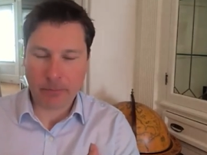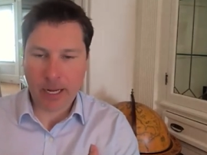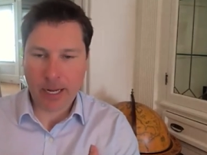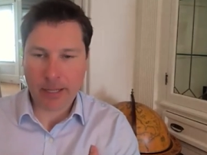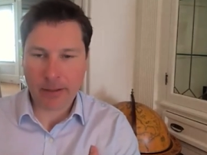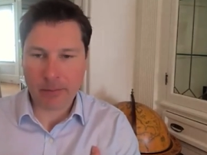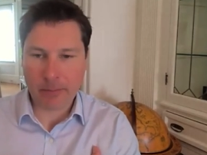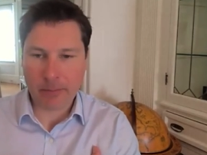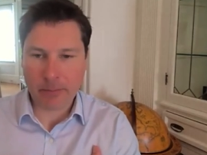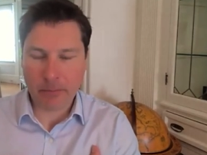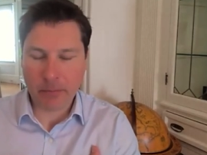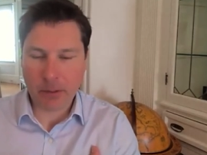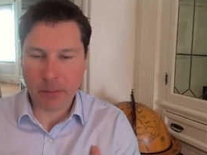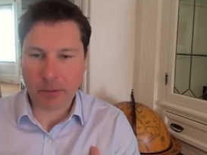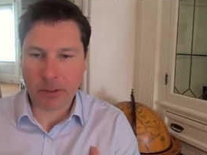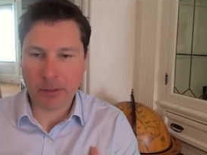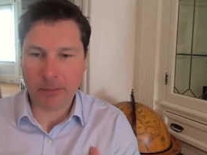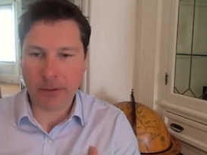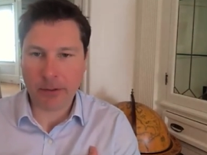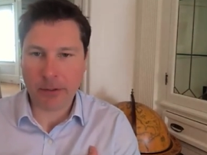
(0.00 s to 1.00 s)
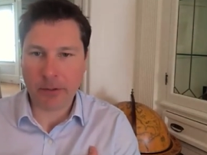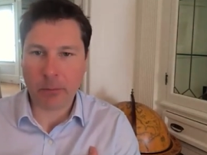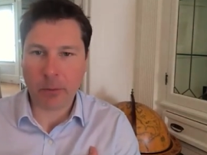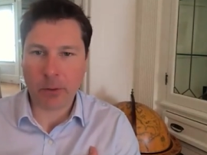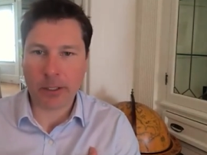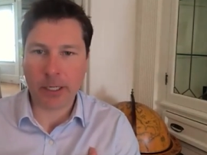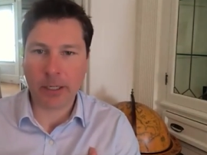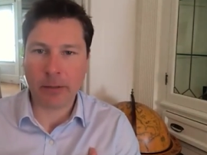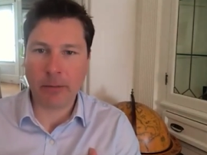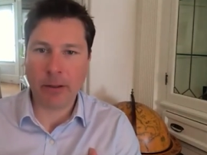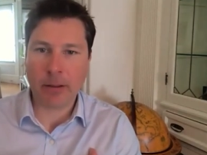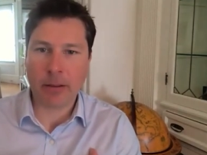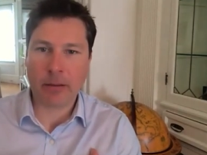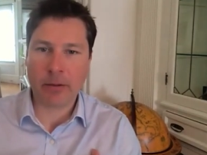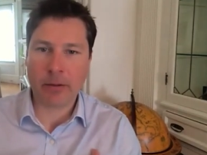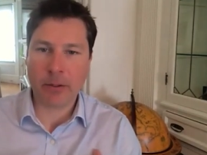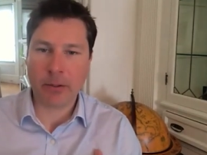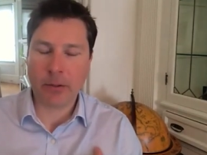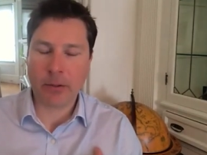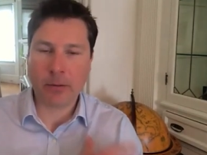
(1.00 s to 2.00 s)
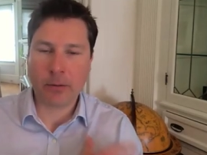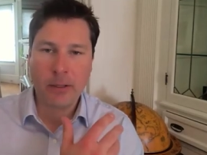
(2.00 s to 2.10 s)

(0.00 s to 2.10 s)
had the privilege of working with just